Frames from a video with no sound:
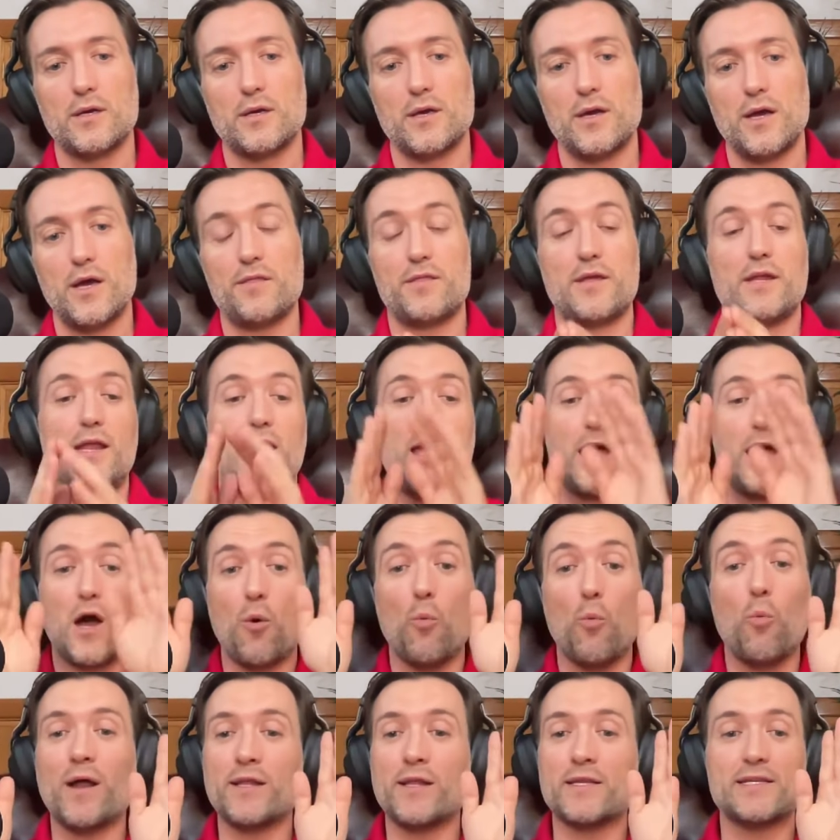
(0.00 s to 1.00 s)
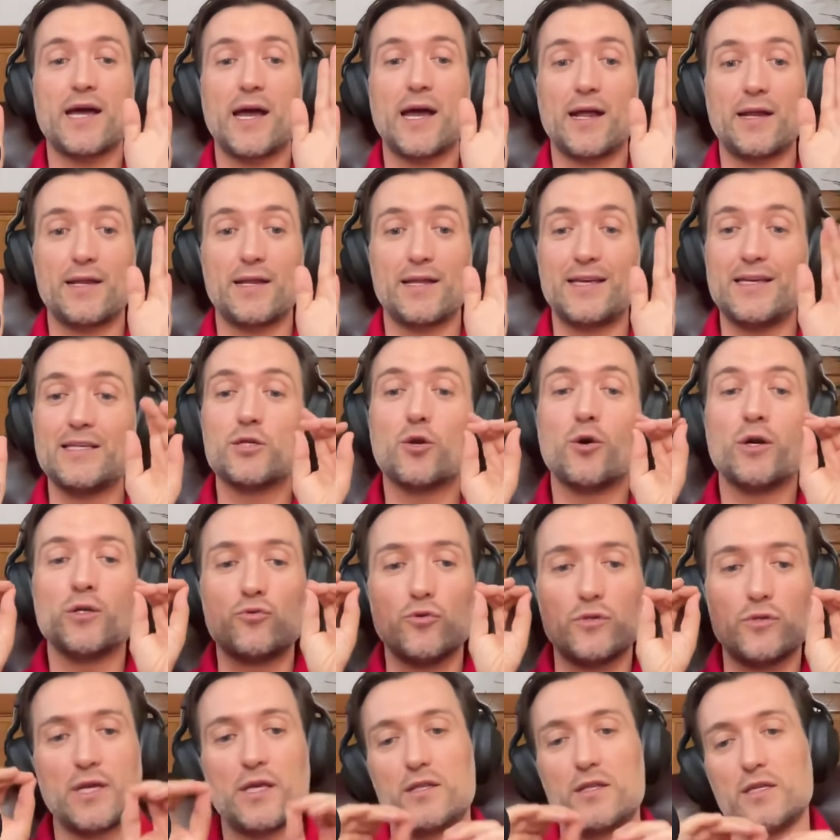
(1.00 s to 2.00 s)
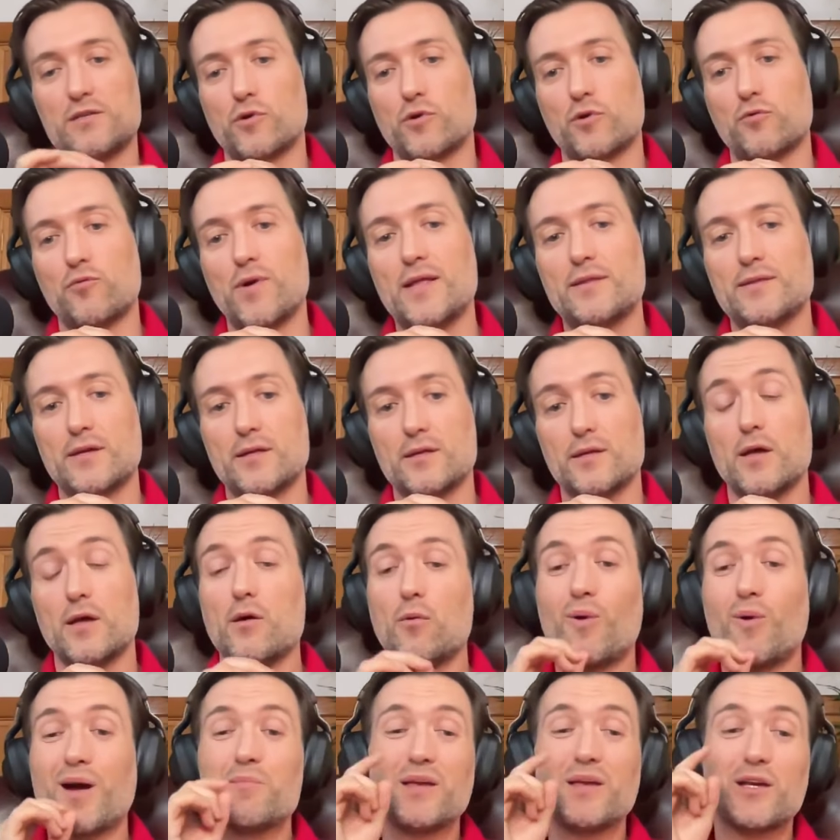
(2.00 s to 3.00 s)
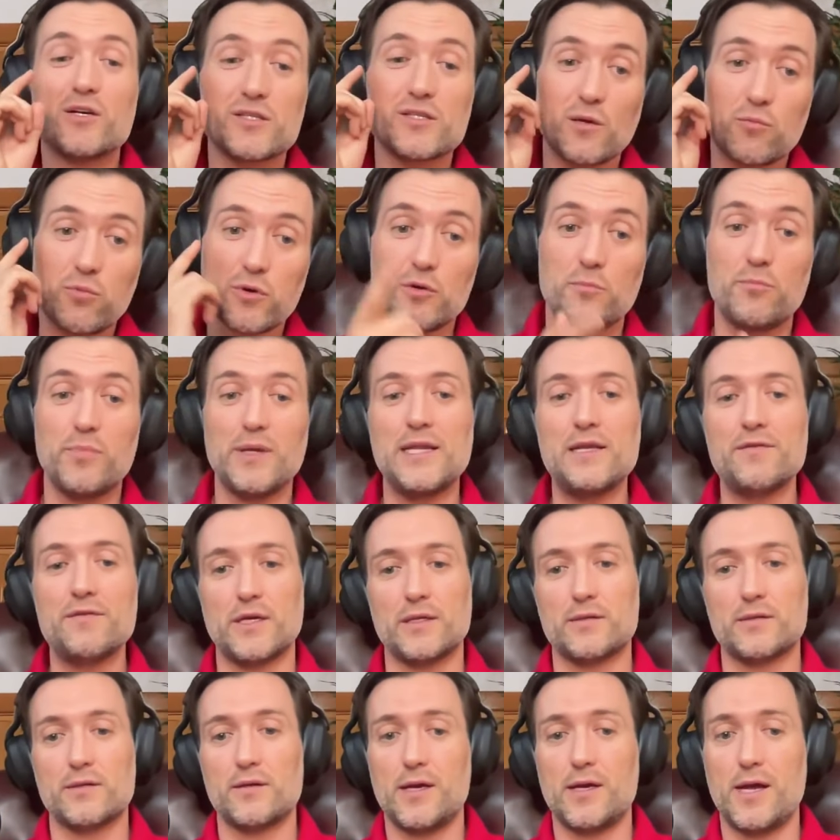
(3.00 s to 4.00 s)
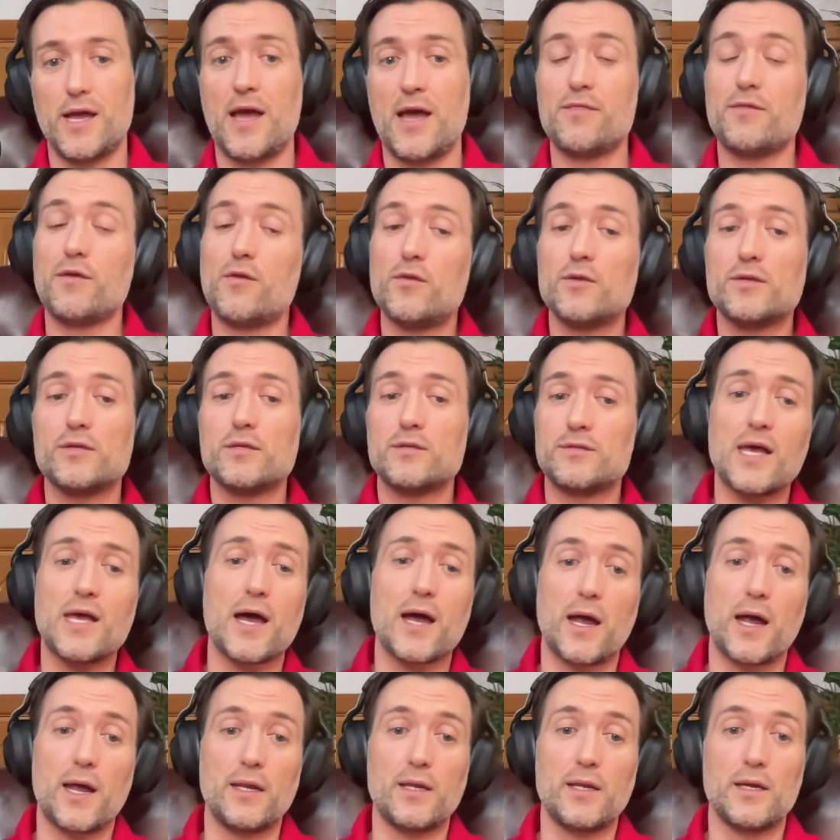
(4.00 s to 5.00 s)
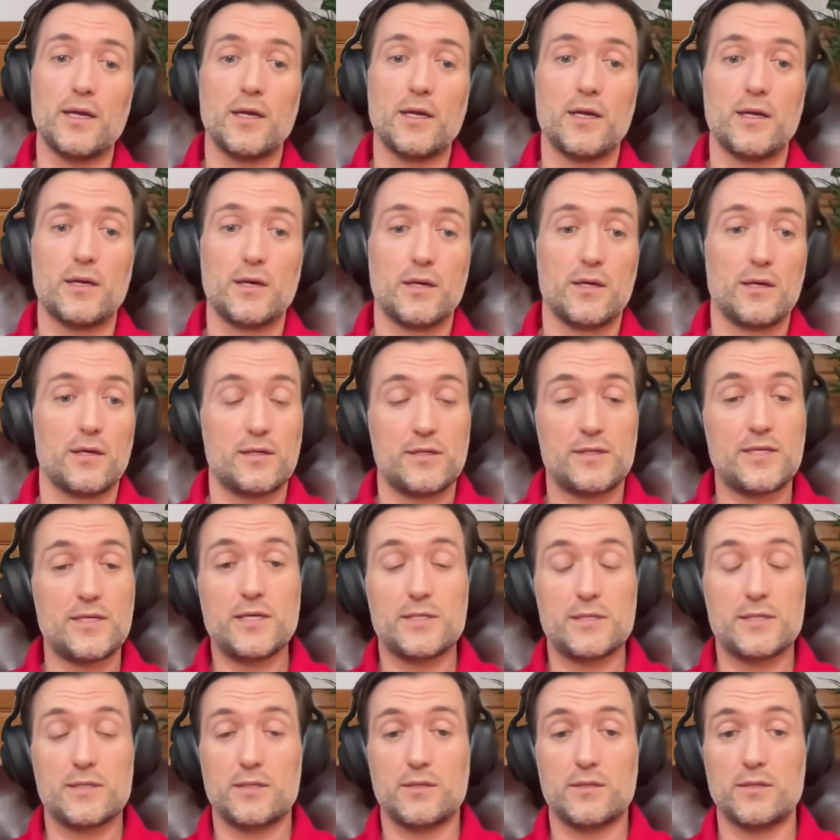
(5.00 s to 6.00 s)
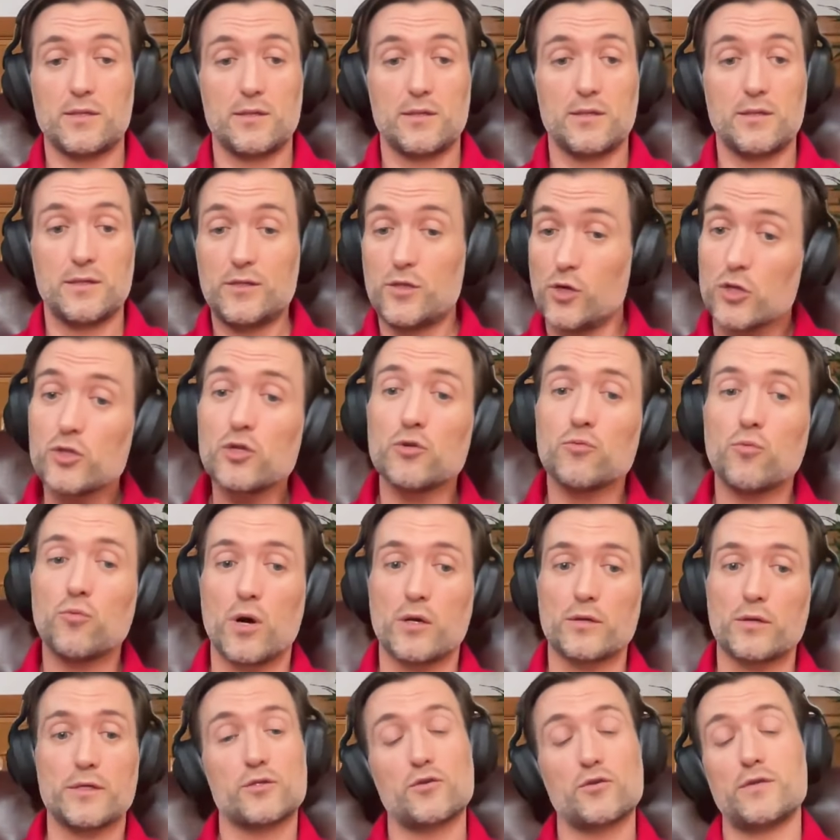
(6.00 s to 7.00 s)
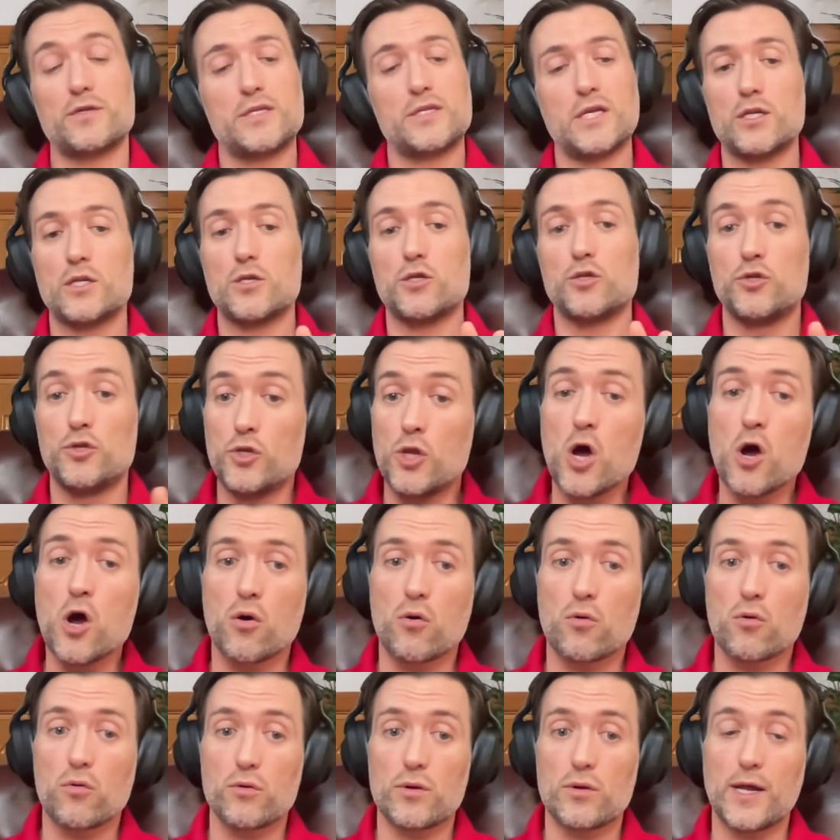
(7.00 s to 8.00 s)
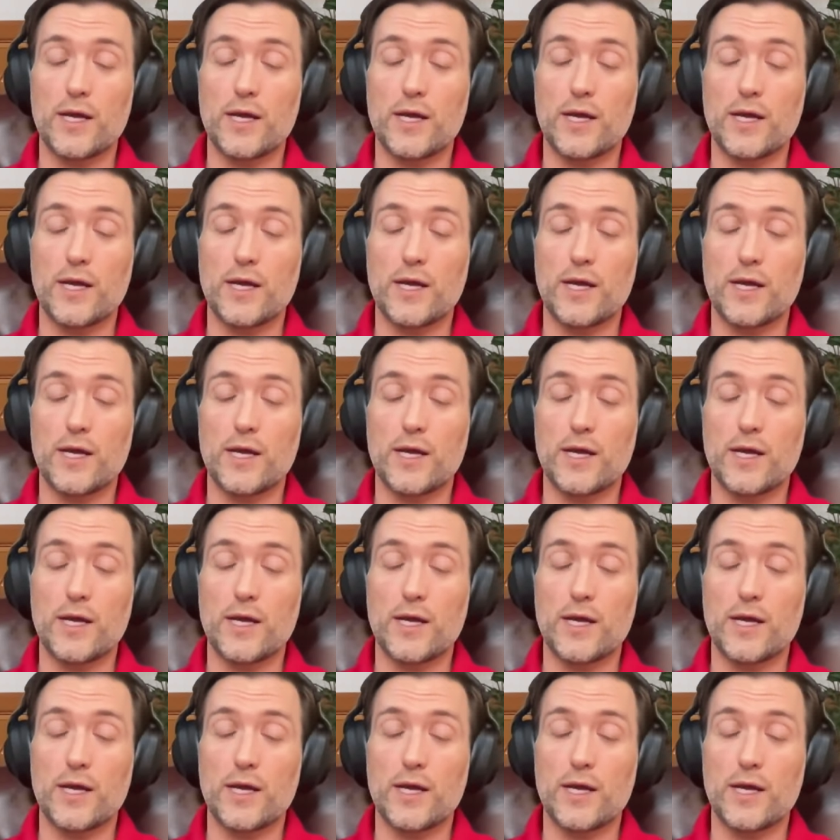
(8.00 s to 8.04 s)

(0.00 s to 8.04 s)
And then one side is going to take this for granted. Why? Because they want to believe it. And the other side says, doesn't want. And so they said, no, I